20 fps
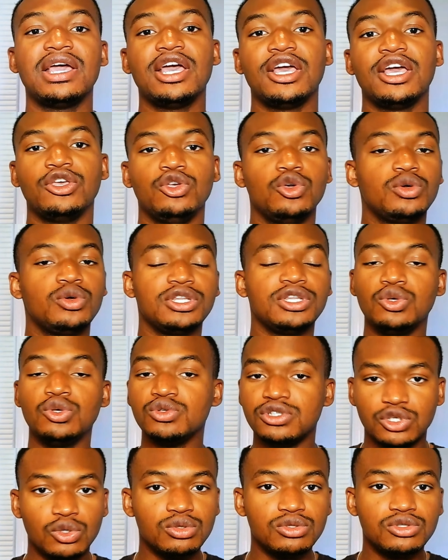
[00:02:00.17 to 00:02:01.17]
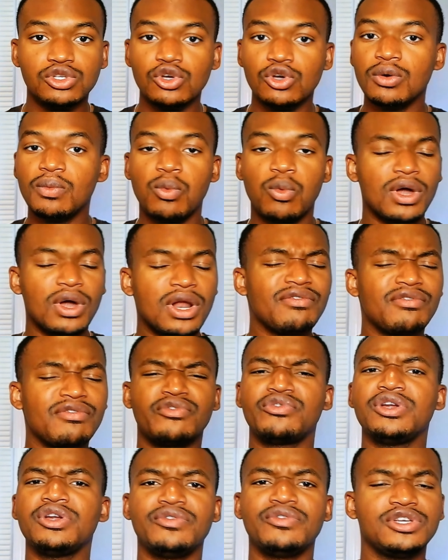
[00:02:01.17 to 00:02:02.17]
You can use YouTube, whatever
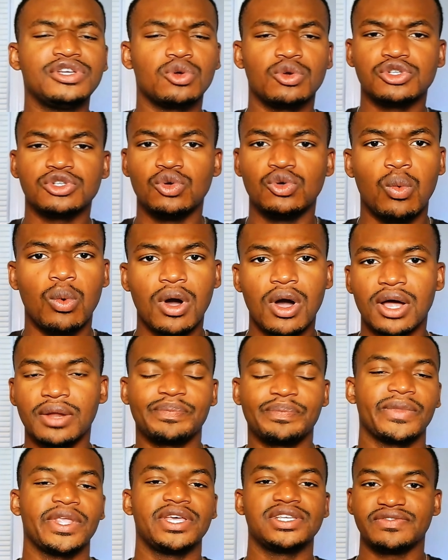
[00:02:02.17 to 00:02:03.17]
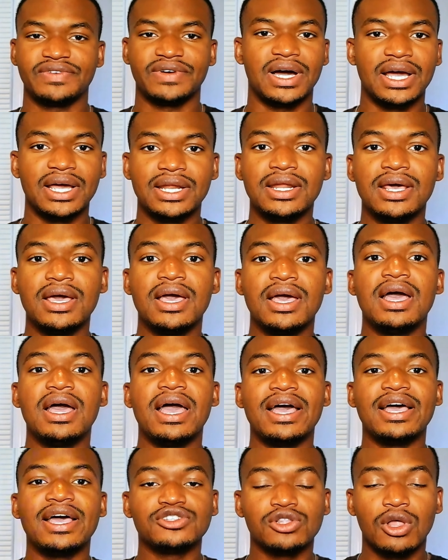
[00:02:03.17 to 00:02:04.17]
free resource you want is fine.
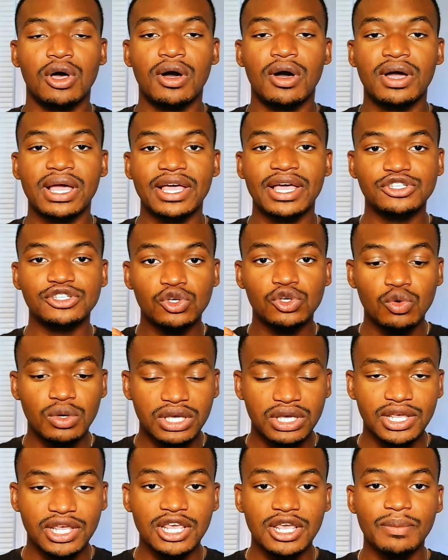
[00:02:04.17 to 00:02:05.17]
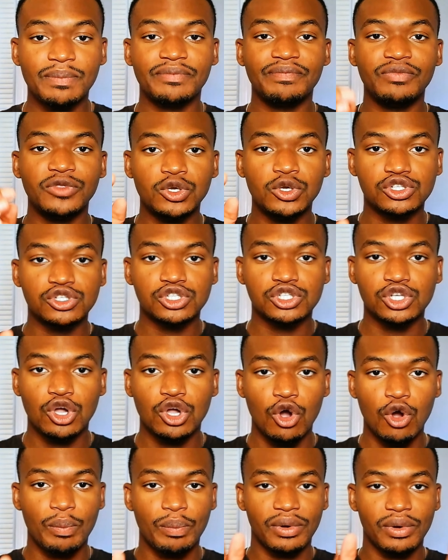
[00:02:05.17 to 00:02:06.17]
As long as you keep your
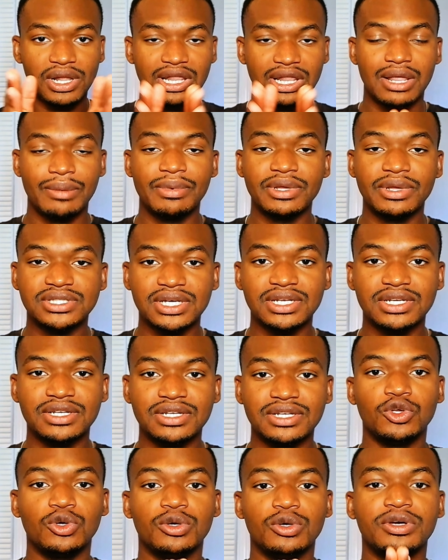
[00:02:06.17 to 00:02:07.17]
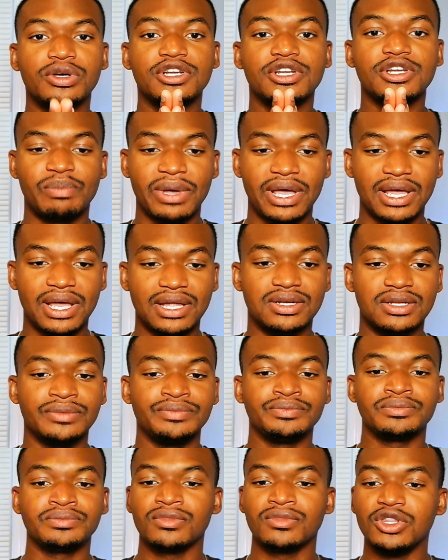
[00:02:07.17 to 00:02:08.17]
scope limited, you're going to spend
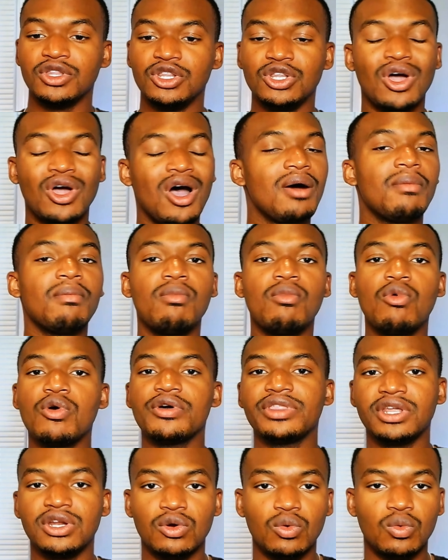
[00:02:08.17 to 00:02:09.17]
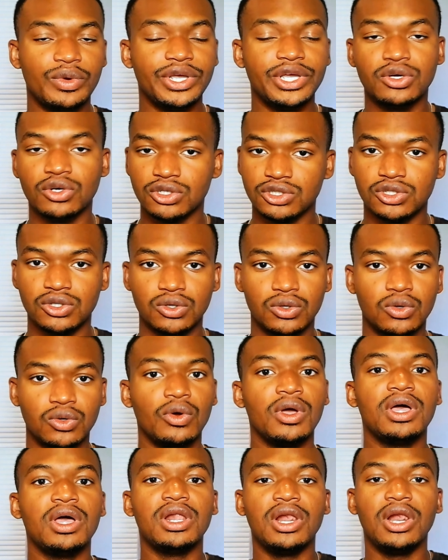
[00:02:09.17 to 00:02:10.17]
not more than a week or two
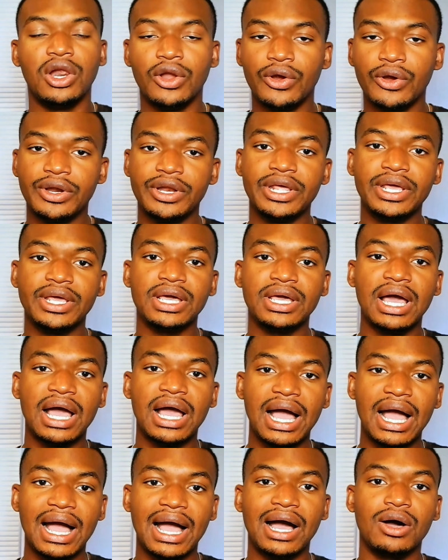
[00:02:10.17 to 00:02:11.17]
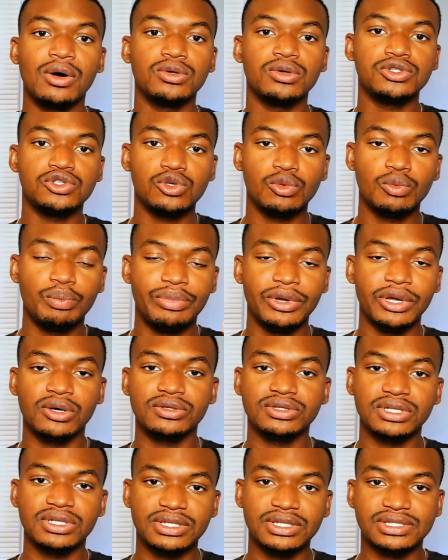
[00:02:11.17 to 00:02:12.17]
learning how to
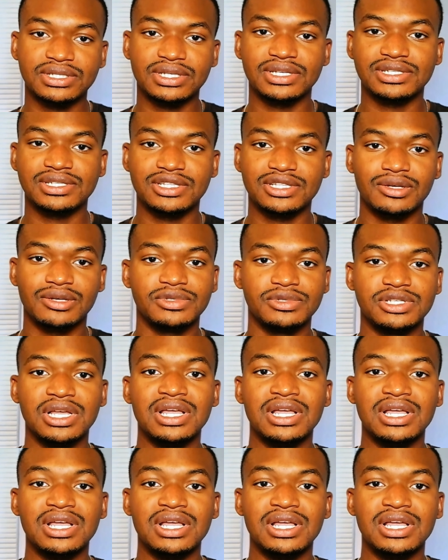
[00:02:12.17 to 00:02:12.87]
build the systems